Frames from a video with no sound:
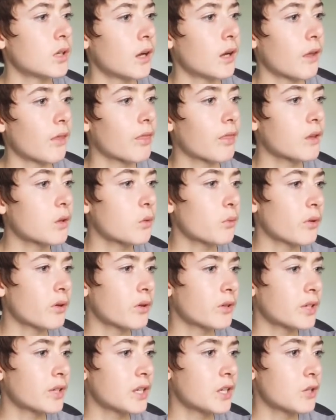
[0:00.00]
I think we are
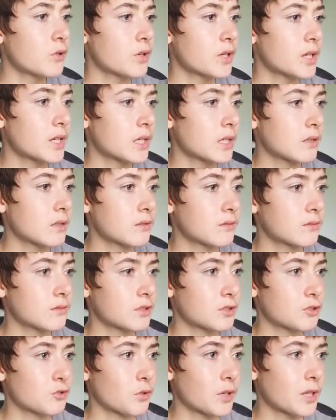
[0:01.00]
nearing
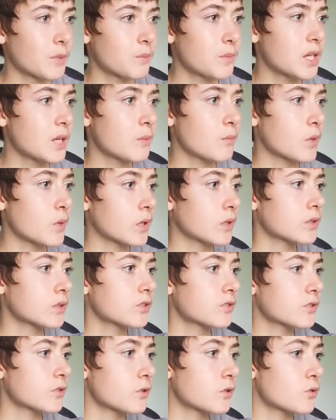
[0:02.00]
the 20-minute mark,
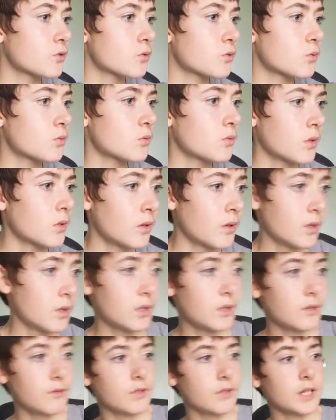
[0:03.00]
so
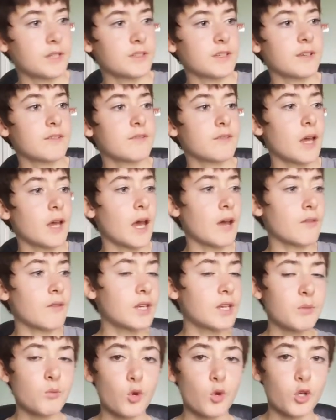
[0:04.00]
if you guys have
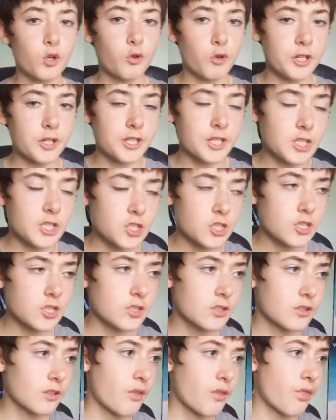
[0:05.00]
any more
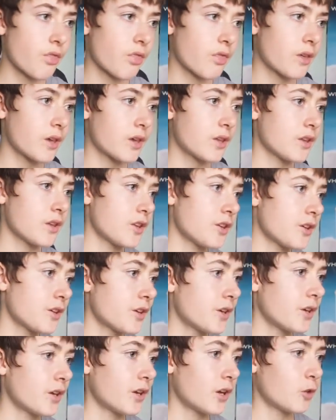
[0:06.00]
questions, then
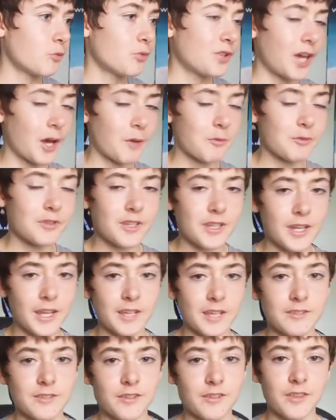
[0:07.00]
I'd be happy to
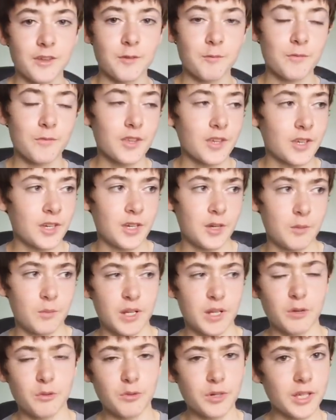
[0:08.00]
answer them.
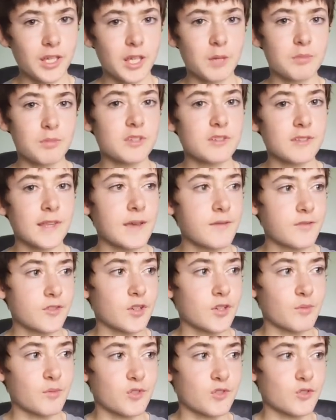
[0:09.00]
But I want to keep this live
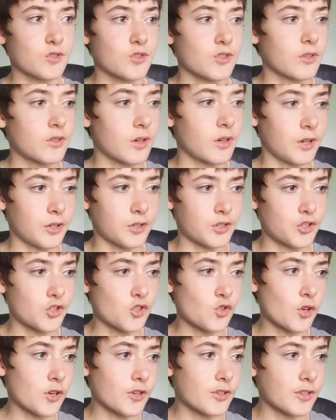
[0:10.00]
stream
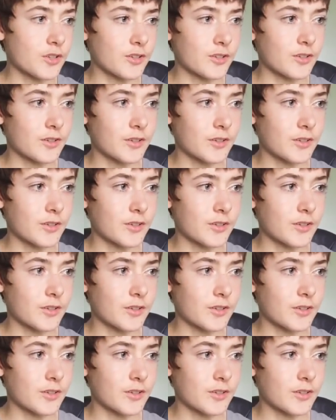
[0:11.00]
short.